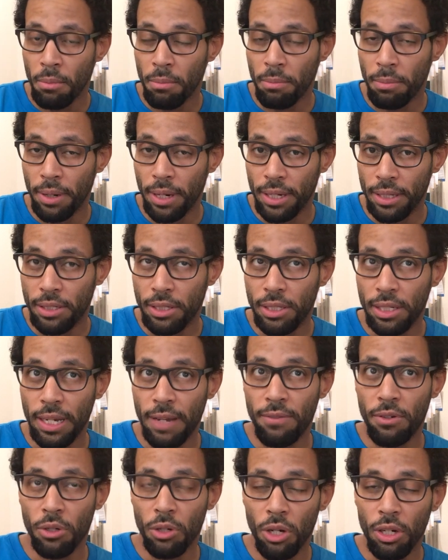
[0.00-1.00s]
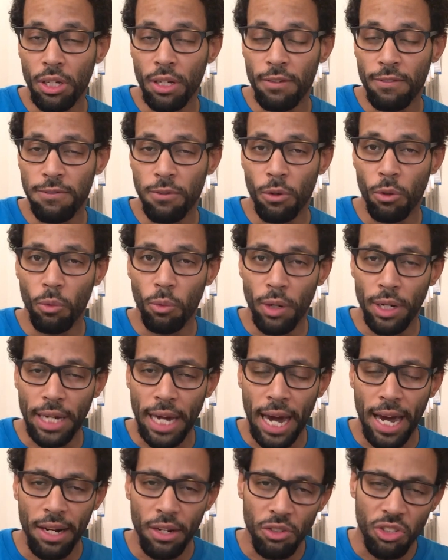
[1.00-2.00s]
But if you're looking for what
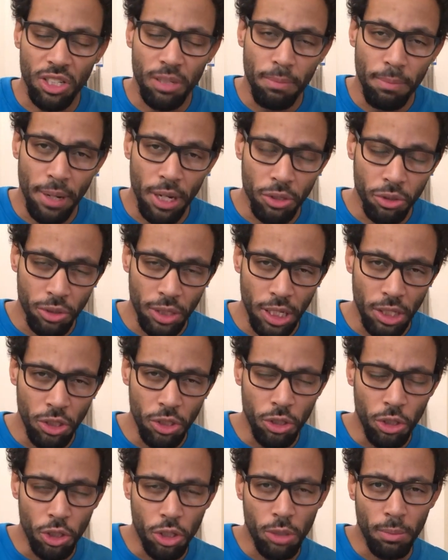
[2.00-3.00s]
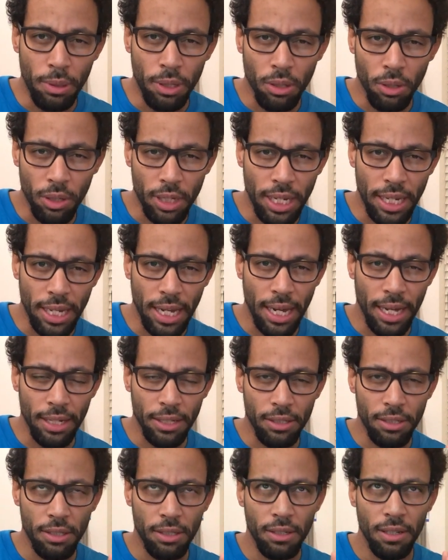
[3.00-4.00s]
kind of specialty you should be looking
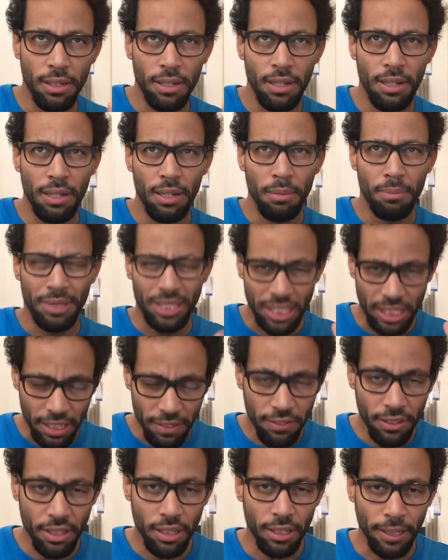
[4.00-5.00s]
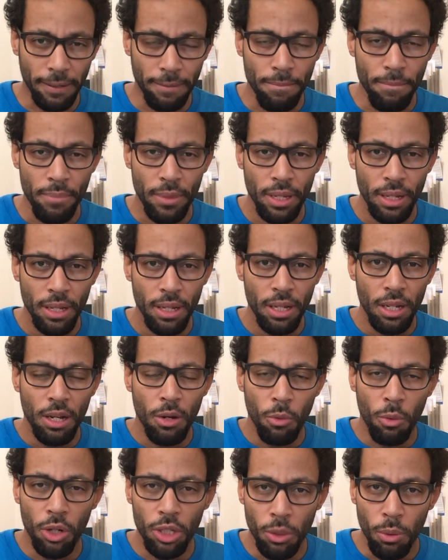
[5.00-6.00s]
at specifically,
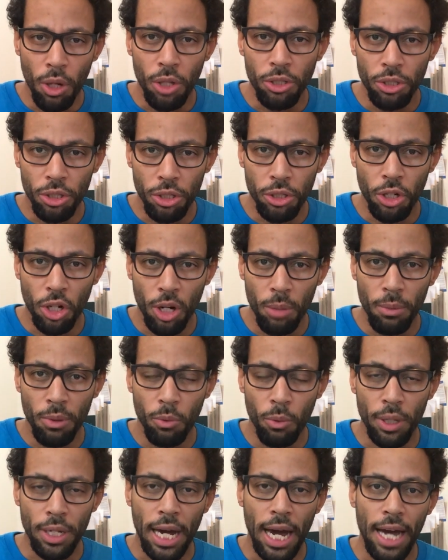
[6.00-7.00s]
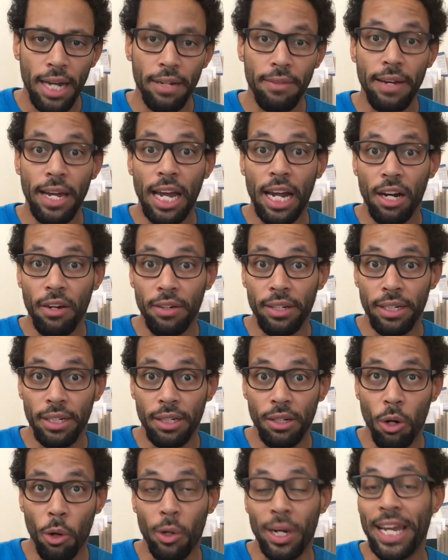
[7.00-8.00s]
well, you want to determine what kind of
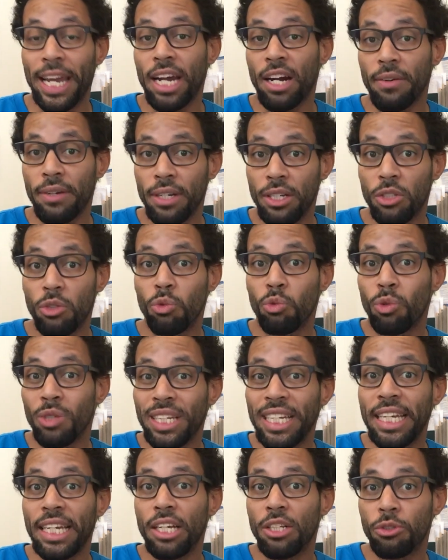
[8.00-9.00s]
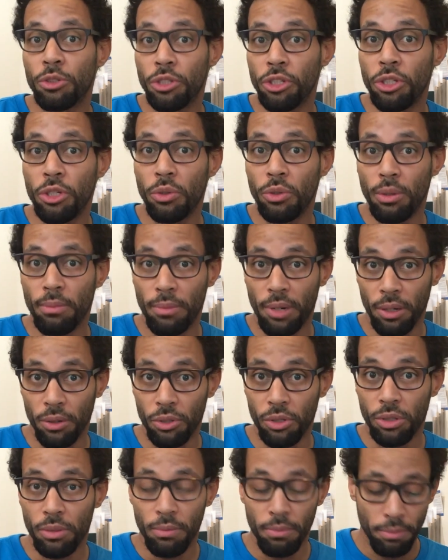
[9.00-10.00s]
area or areas really interest you the
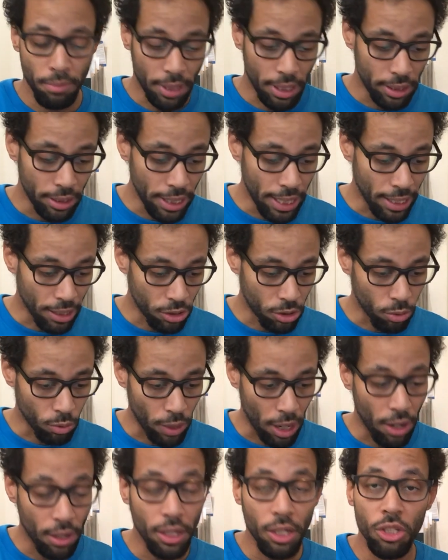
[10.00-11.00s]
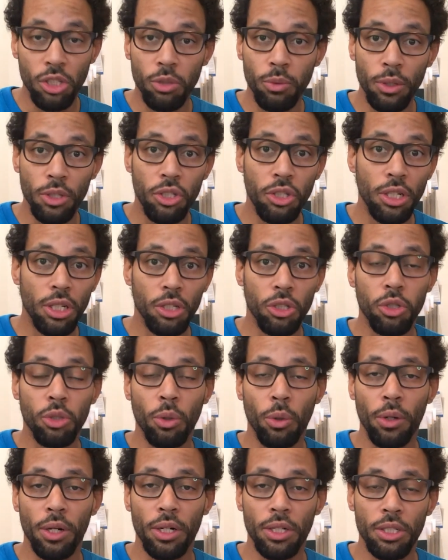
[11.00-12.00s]
most. Because yes, routing and switching,
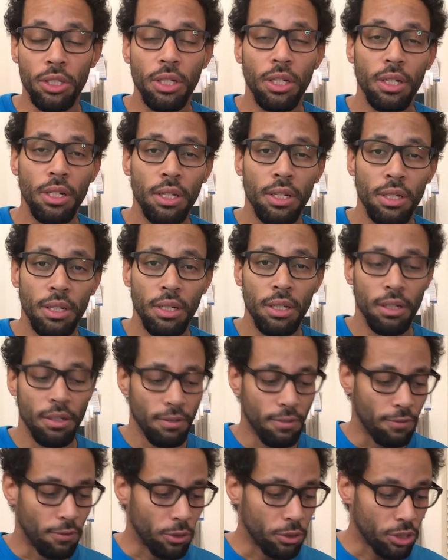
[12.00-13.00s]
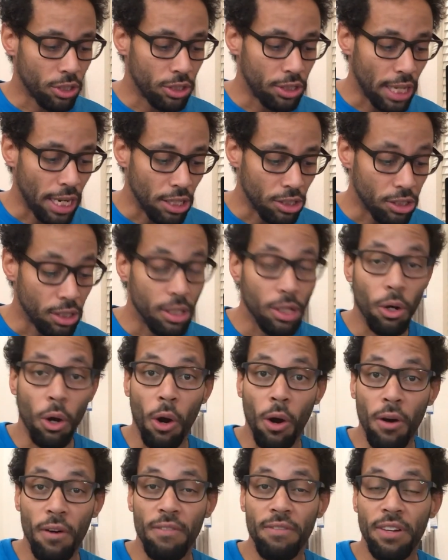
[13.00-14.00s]
storage, virtualization, there
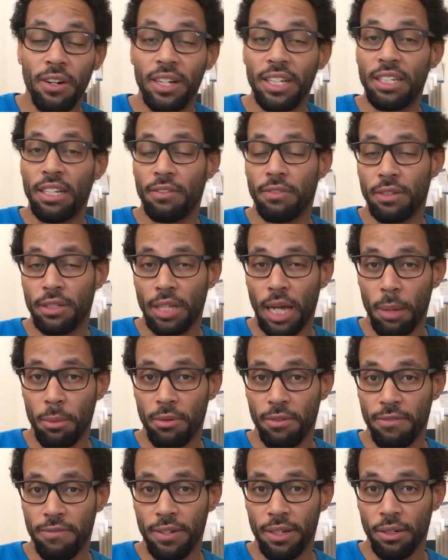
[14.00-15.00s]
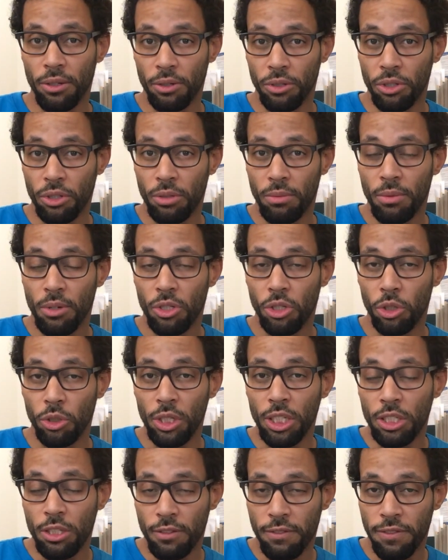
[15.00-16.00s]
are very different type of fields. So you
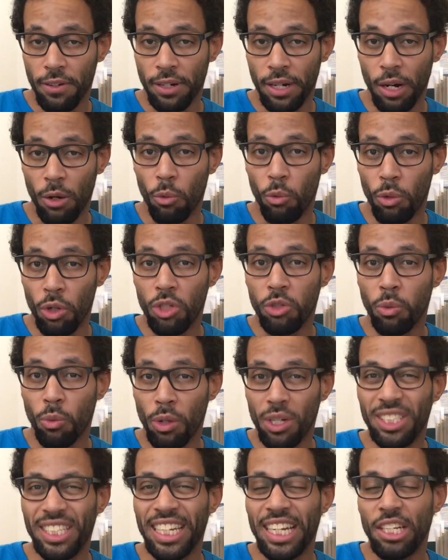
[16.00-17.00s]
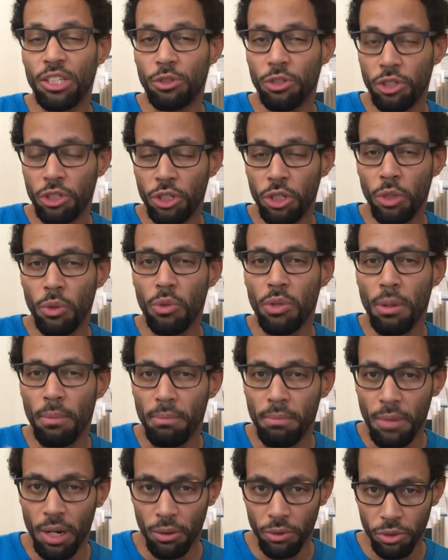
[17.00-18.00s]
need to figure out which ones interest you the
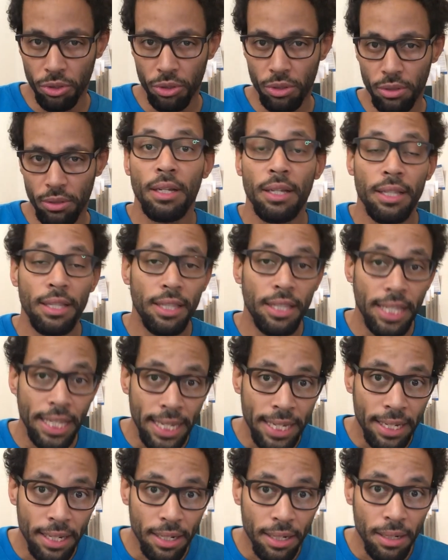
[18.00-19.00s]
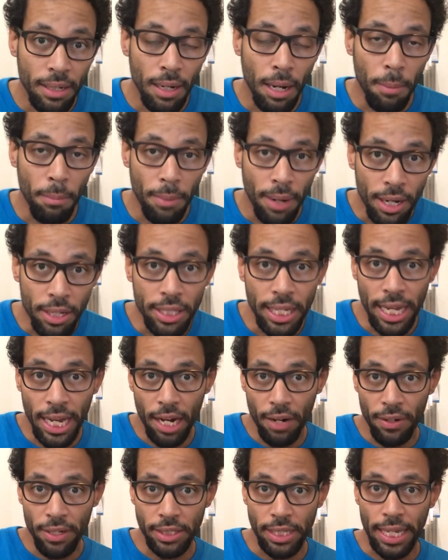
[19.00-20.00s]
most. Then among the
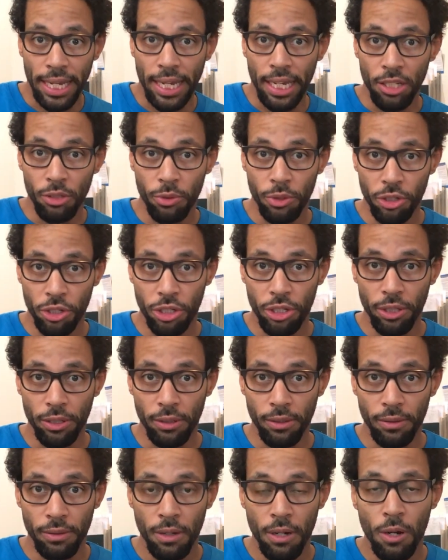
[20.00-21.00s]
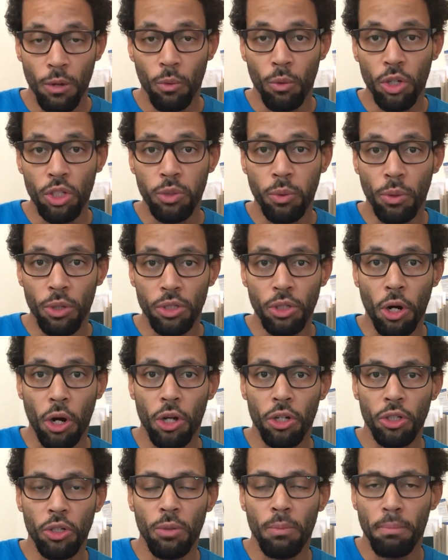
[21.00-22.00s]
areas that interest you, which ones are
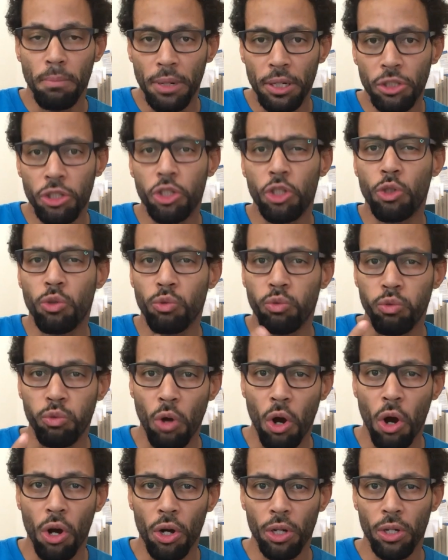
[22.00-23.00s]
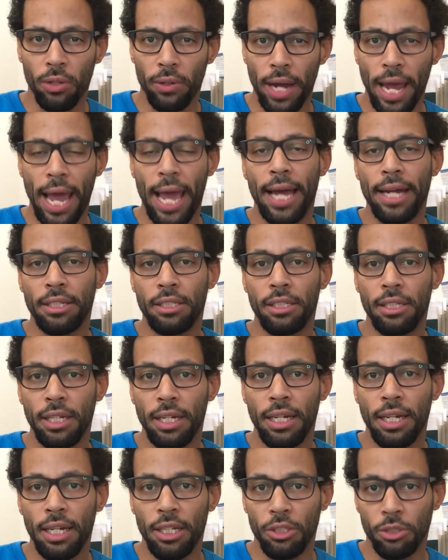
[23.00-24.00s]
you much stronger at
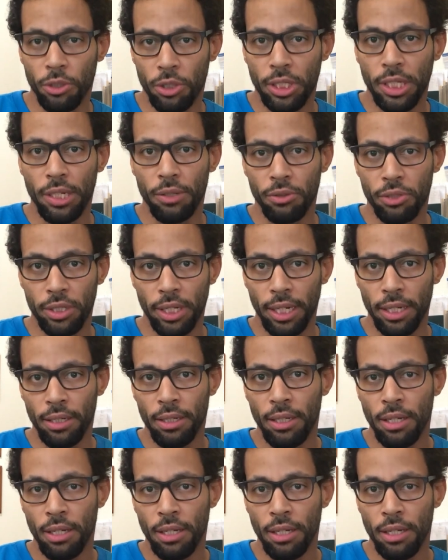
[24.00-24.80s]
in your skill set?